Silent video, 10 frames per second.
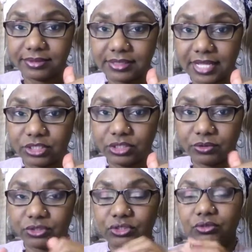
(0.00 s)
That's
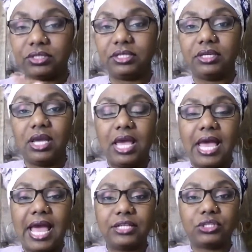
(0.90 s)
yours truly.
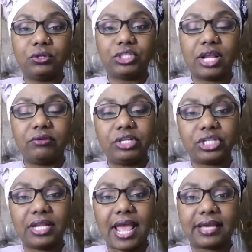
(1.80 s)
And so
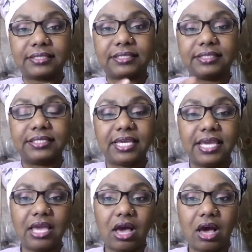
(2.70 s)
Generation X,
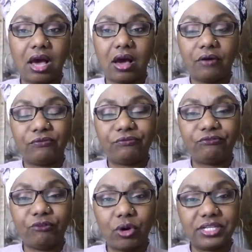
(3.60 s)
they are
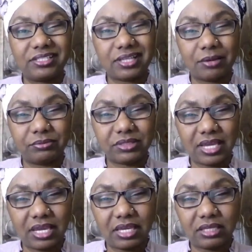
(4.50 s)
40
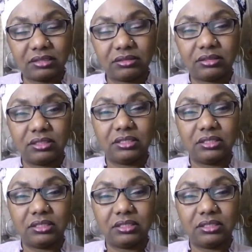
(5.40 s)
something,